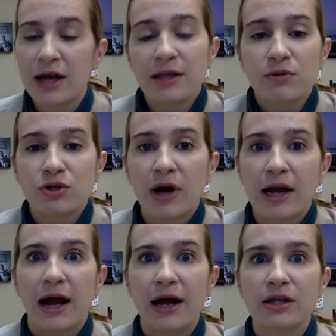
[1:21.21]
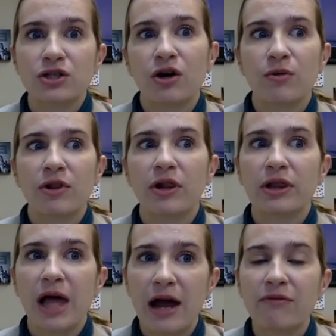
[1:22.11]
And that was great. I got started with a
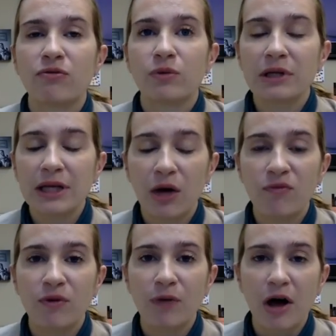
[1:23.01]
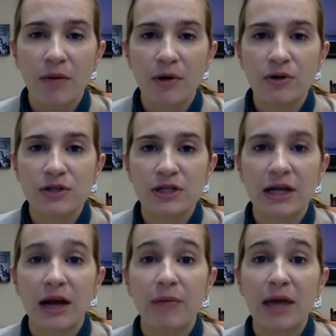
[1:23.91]
lot of really helpful blog posts
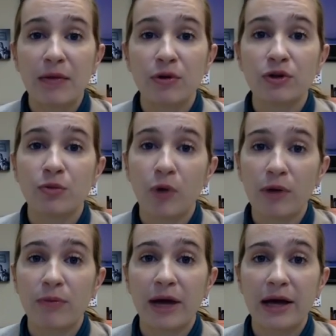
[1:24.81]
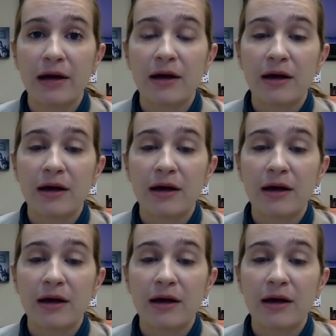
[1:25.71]
that I'm able to point my